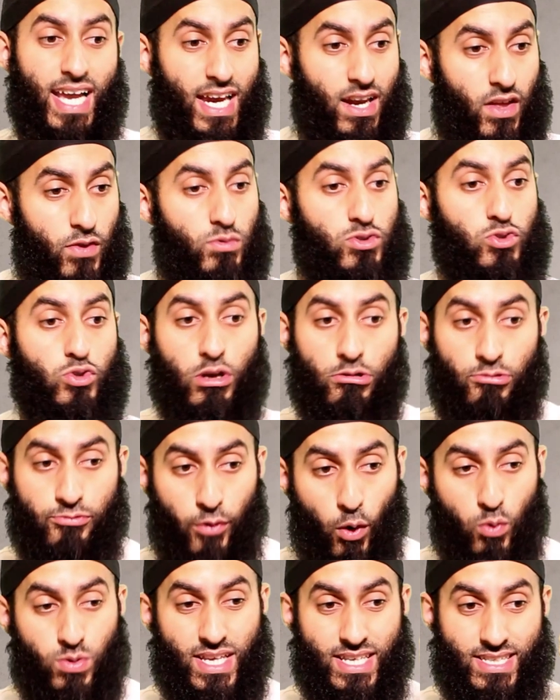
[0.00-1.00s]
In other words, you can
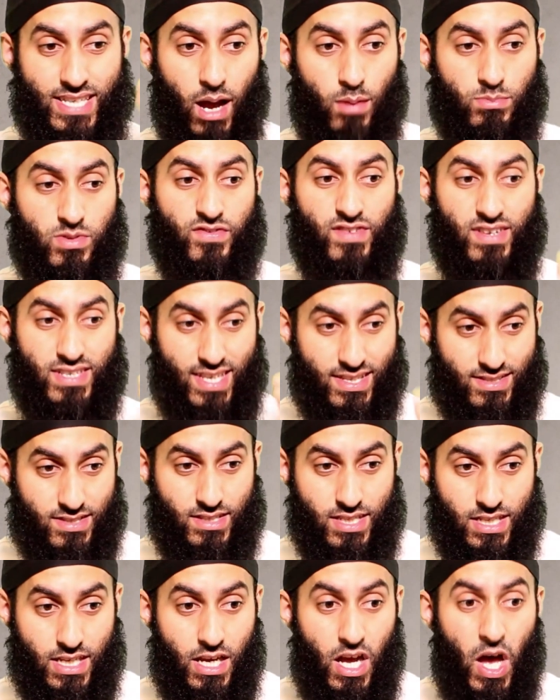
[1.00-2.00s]
vote in times of
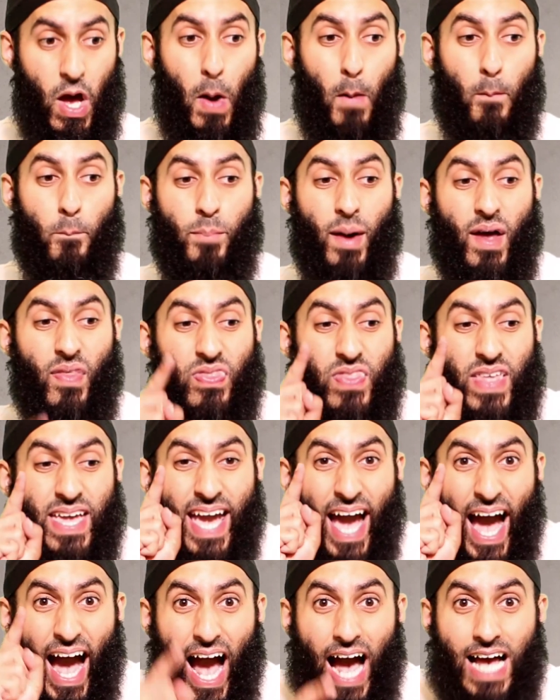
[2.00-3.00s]
necessity, but
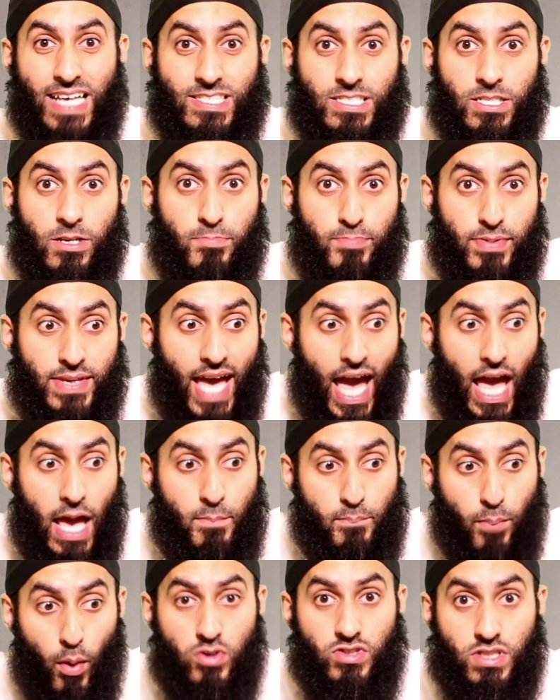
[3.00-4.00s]
there has to be
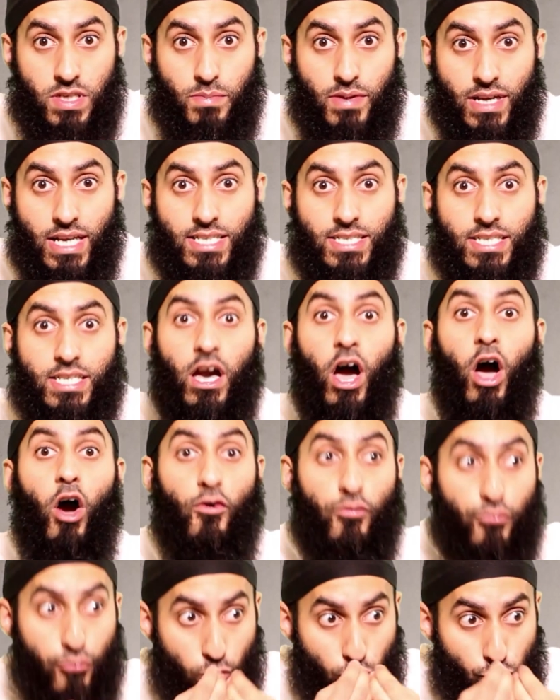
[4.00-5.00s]
a possibility
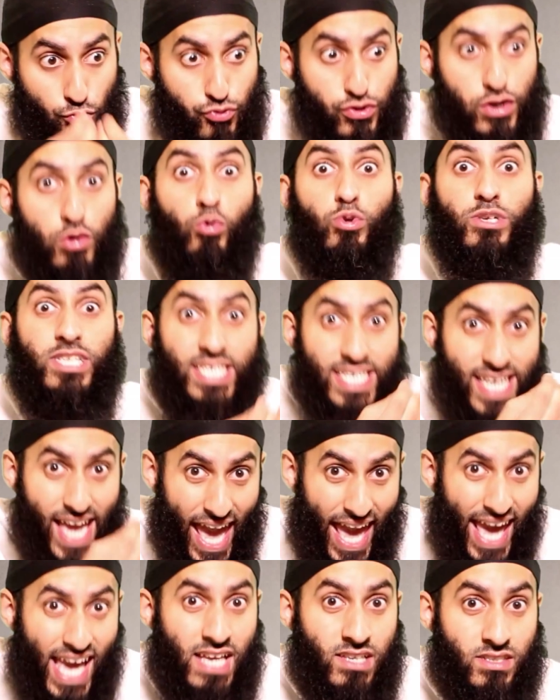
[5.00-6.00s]
for real
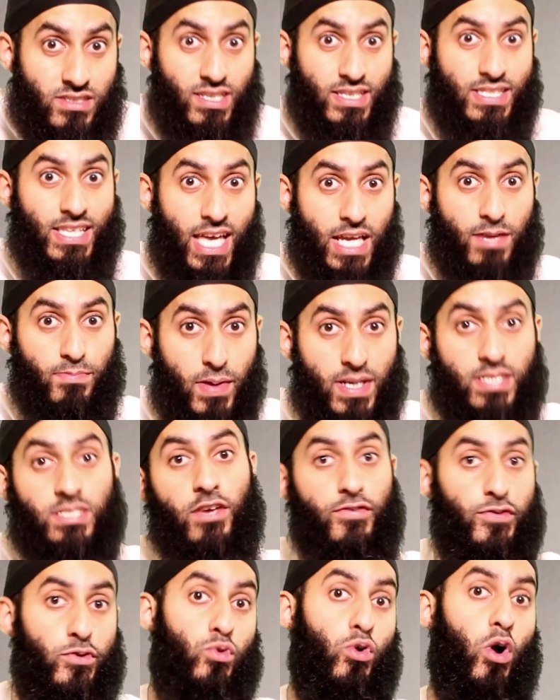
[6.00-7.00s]
change to take place
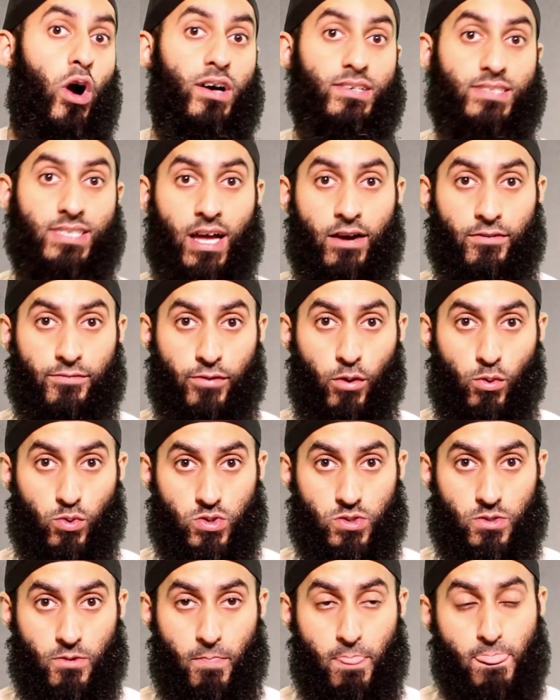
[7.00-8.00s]
if you cast that
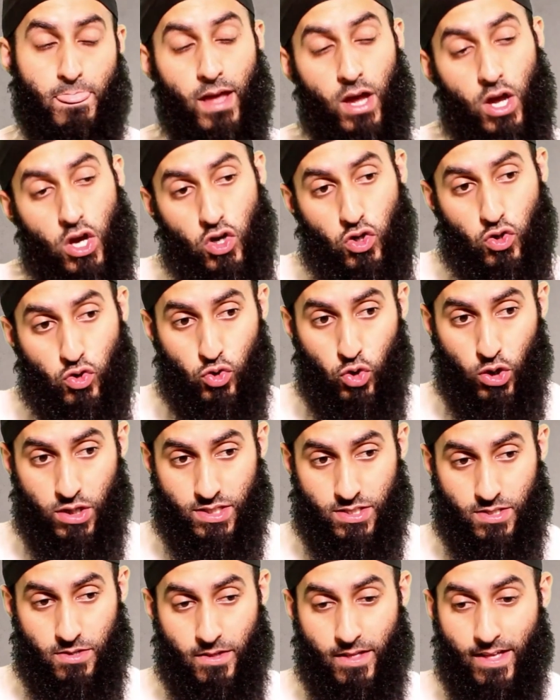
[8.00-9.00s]
vote.
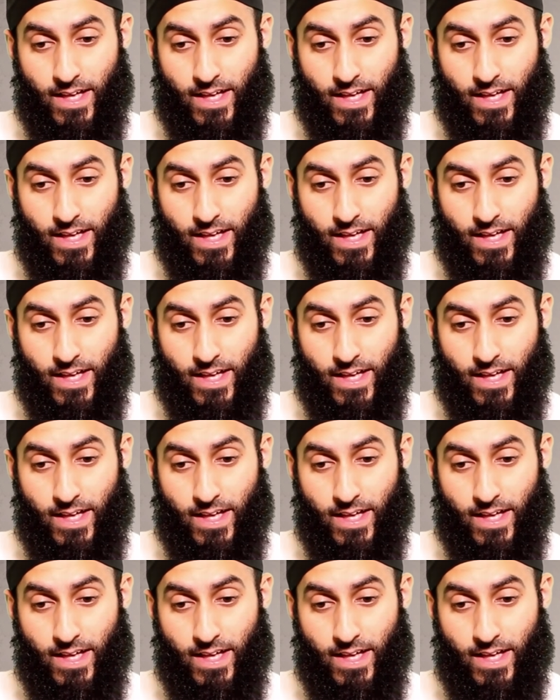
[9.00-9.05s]
Good.